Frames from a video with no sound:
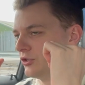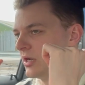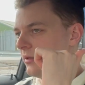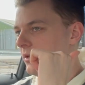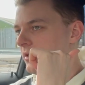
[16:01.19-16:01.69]

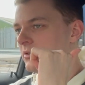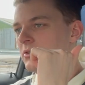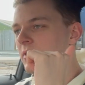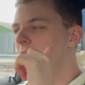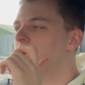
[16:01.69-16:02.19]
Jack
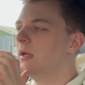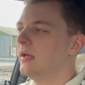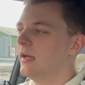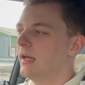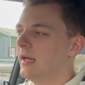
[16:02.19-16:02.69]
lights.
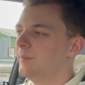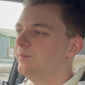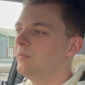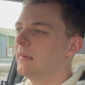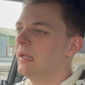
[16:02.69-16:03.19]

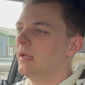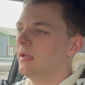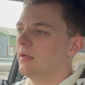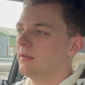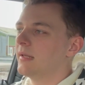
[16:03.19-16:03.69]
Um,
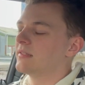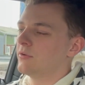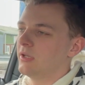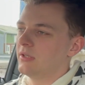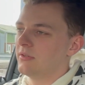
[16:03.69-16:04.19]
that's how
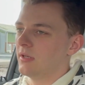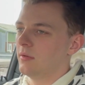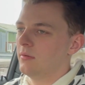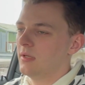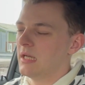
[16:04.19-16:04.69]
you can
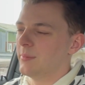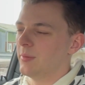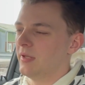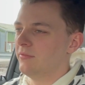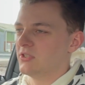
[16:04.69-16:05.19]
tell I'm a
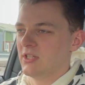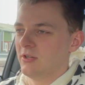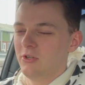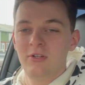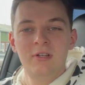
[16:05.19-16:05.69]
bit of a
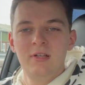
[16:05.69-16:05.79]
saddler.